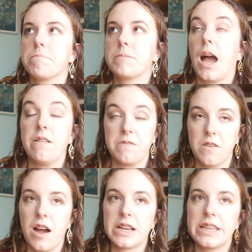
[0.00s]
I
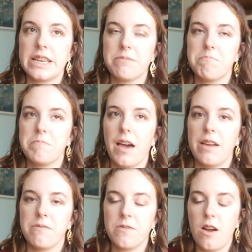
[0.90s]
frogged it. I
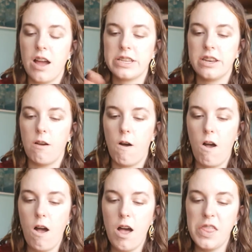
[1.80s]
frogged it
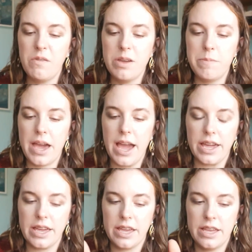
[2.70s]
all the way
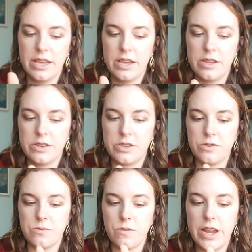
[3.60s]
back
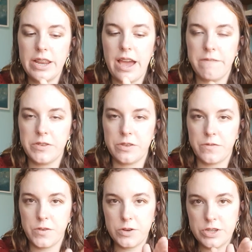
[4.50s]
to right after the
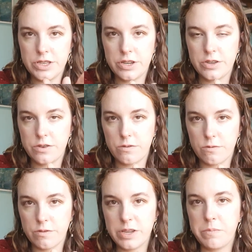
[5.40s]
first
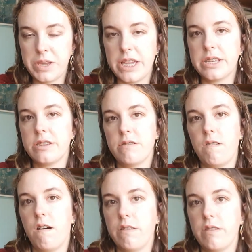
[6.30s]
repeat
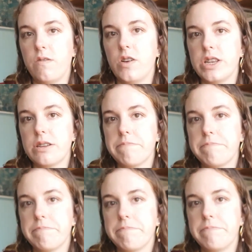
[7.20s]
on the foot.
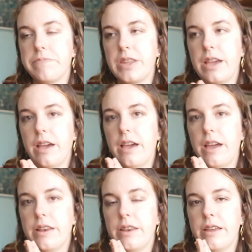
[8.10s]

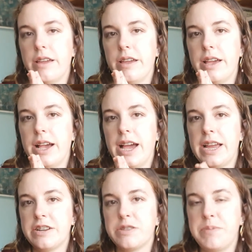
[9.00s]
And
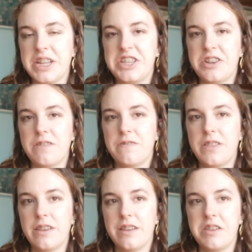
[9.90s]
here's a picture of
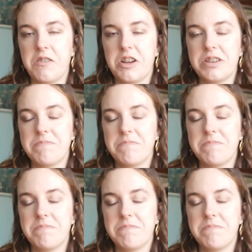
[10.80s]
the yarn.